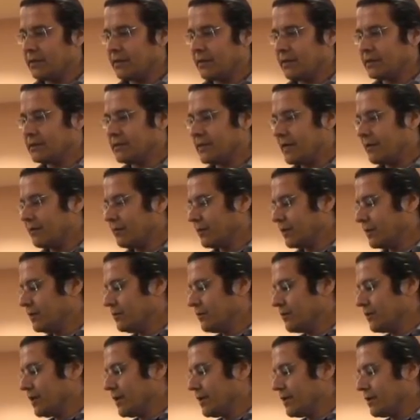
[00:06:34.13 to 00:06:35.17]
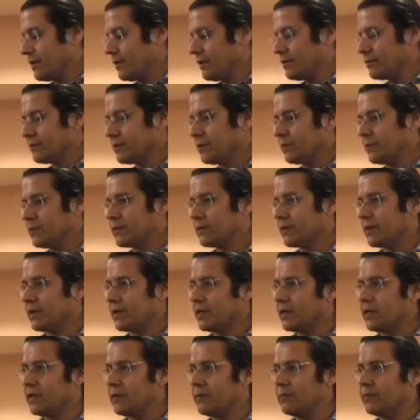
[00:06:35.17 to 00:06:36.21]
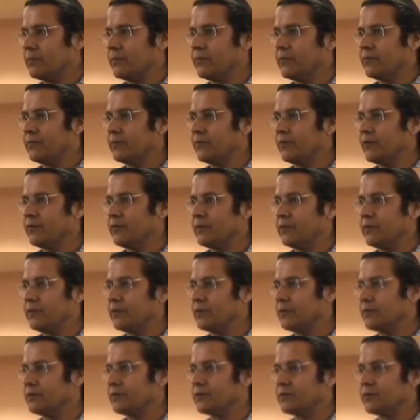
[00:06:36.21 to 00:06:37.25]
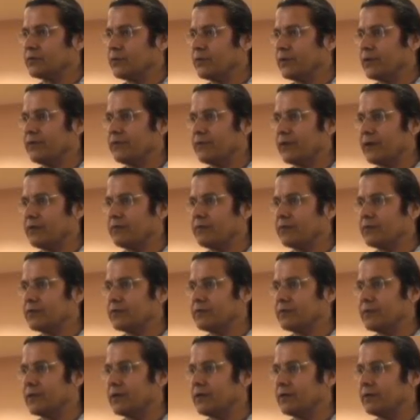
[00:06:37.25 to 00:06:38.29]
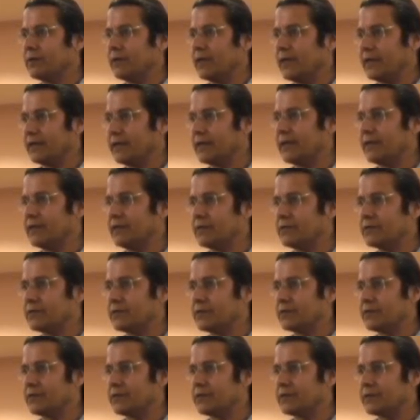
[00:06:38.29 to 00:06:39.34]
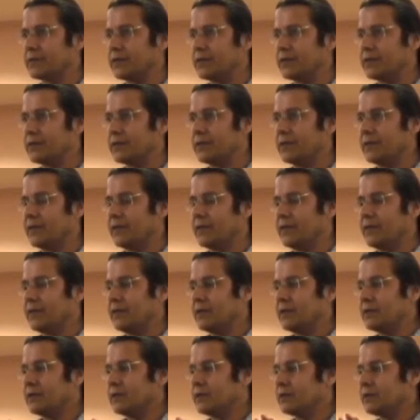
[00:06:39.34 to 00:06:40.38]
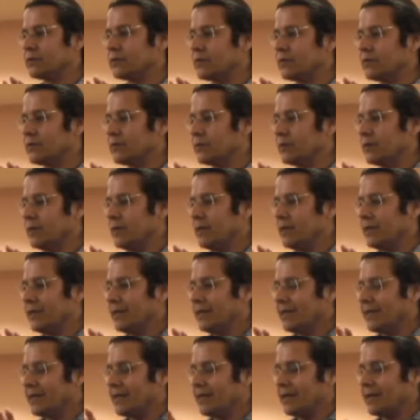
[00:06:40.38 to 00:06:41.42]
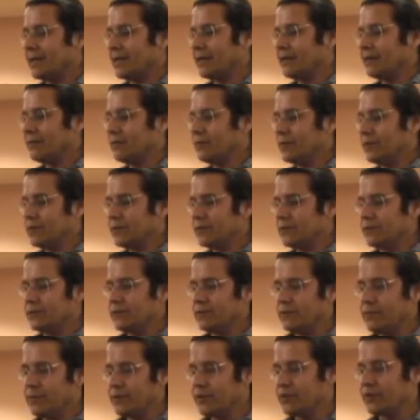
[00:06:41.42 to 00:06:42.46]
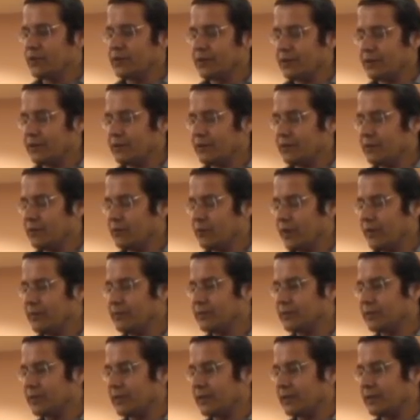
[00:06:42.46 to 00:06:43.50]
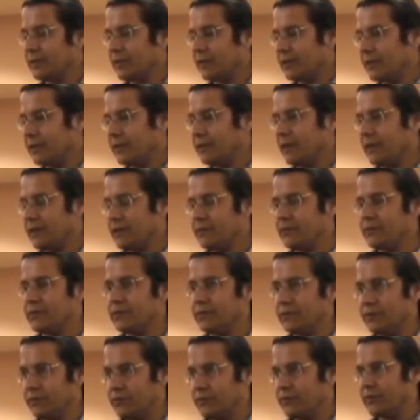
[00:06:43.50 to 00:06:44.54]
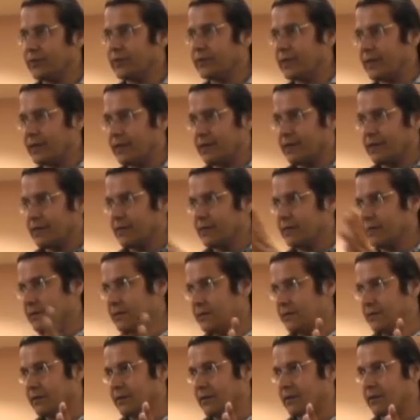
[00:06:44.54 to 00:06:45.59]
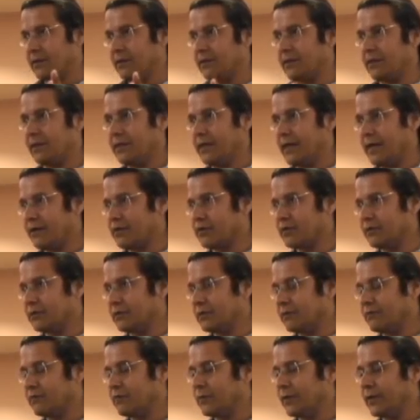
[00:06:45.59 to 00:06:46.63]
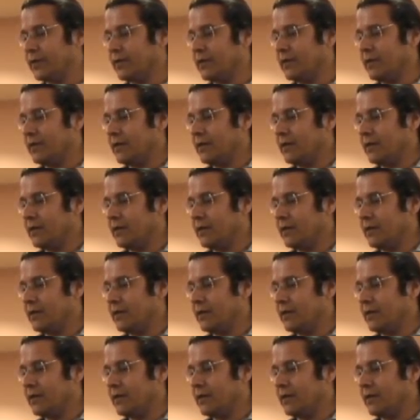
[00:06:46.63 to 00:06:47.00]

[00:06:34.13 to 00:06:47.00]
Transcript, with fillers: it's not really doing any good if someone's going to come 50 years or 25 years from now and cut those areas down. So I went to the Michigan website, and I know you're doing it on a national level, but